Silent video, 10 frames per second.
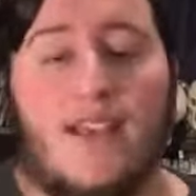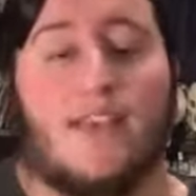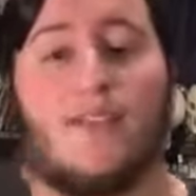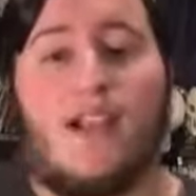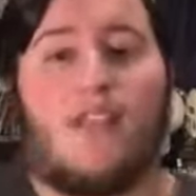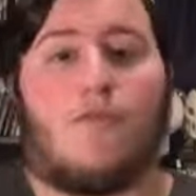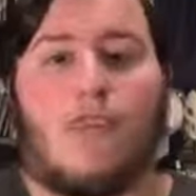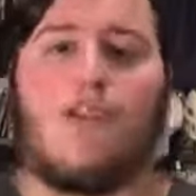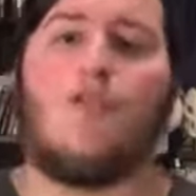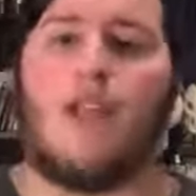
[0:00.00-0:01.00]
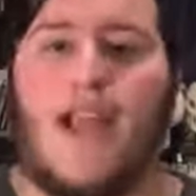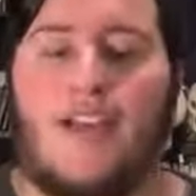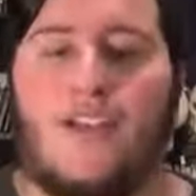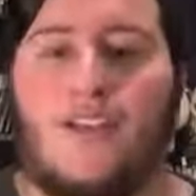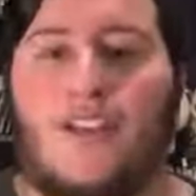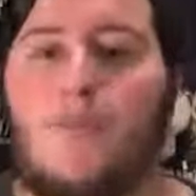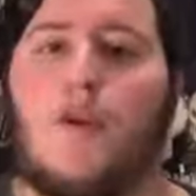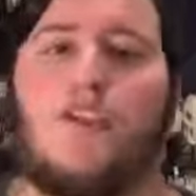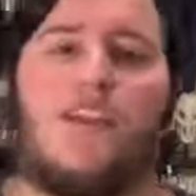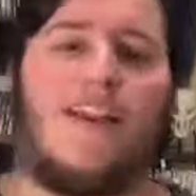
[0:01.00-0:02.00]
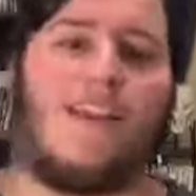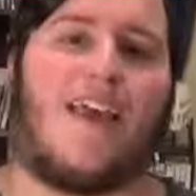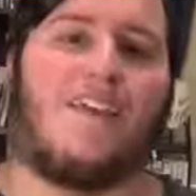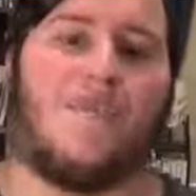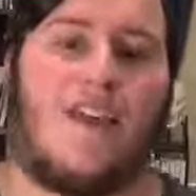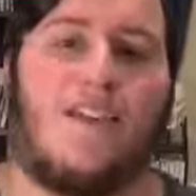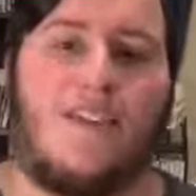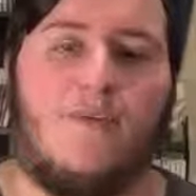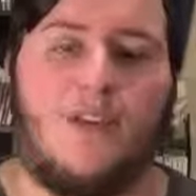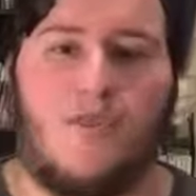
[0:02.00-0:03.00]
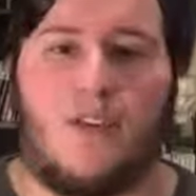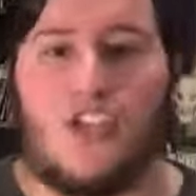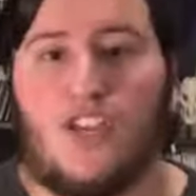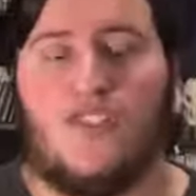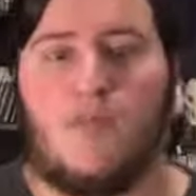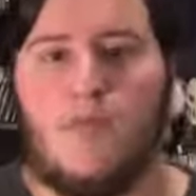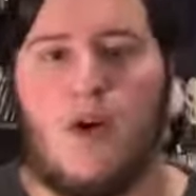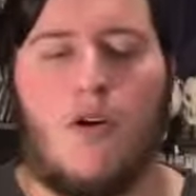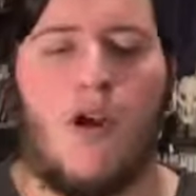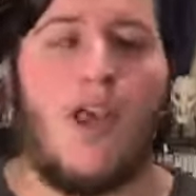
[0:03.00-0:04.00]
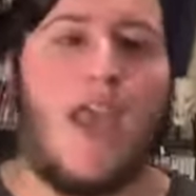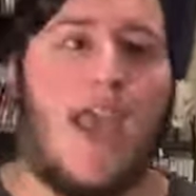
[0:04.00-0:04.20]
there's a lot of really cool action, especially that last fight scene between Jason Momoa